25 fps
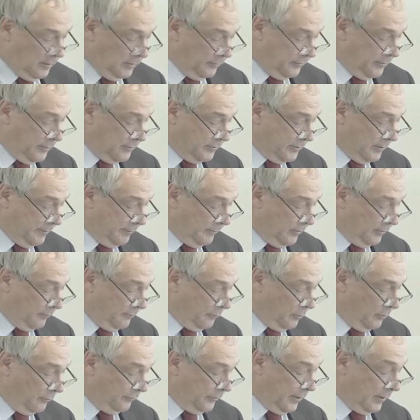to deliver this
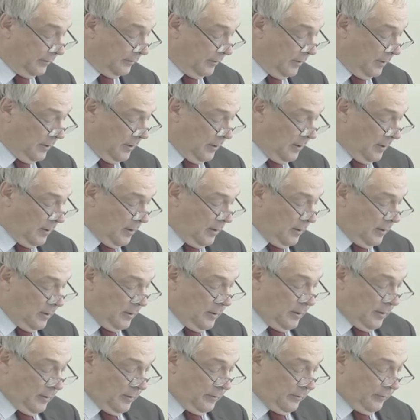project?
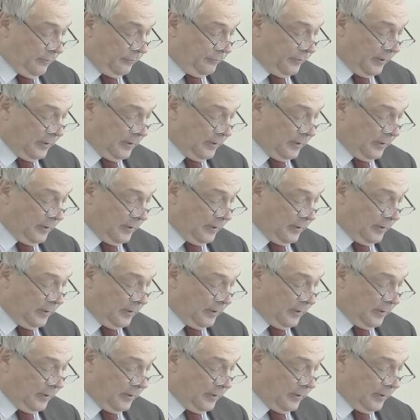The